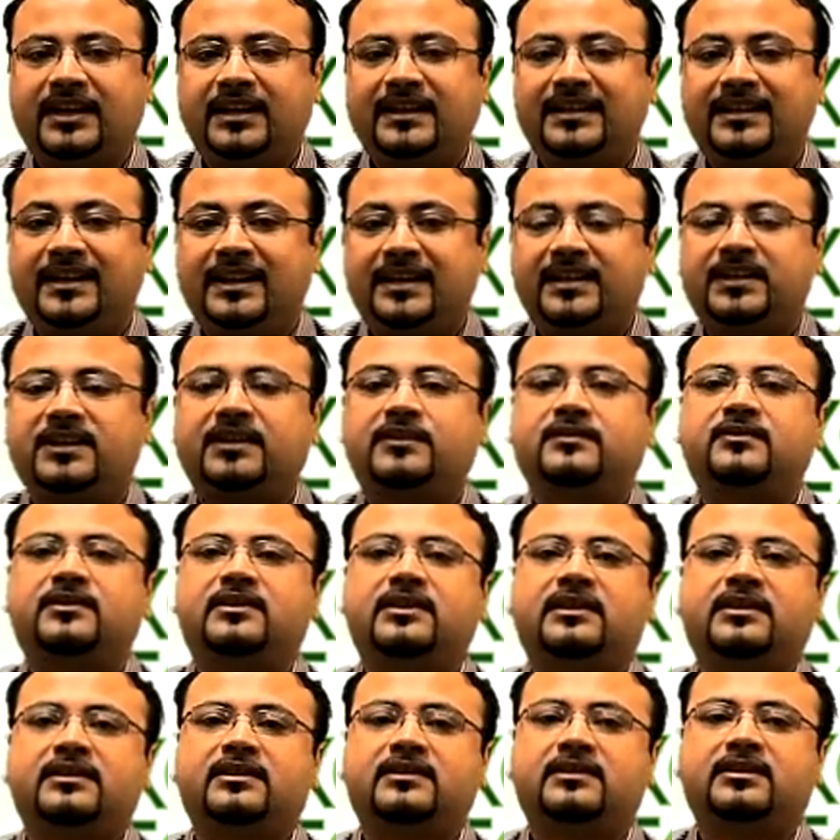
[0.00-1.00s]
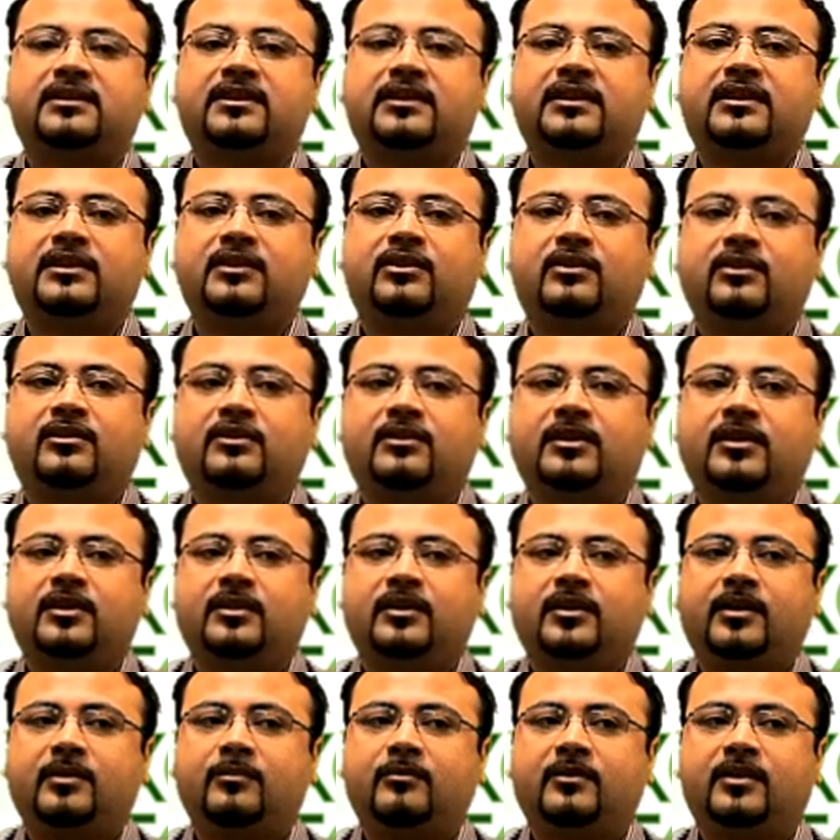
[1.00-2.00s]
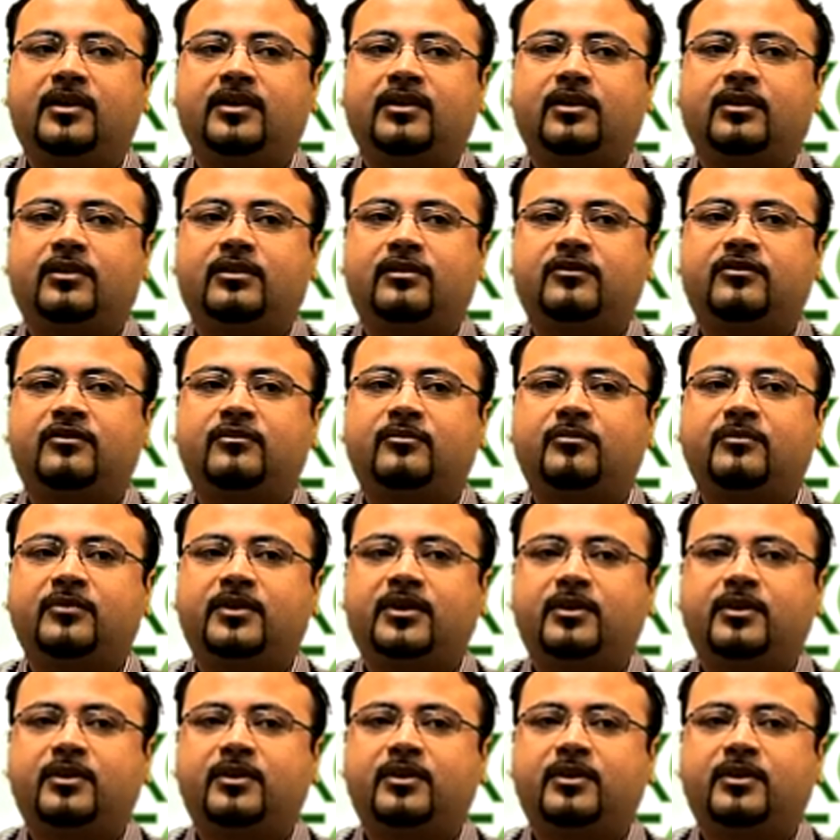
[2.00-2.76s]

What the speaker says: That gives us a lot of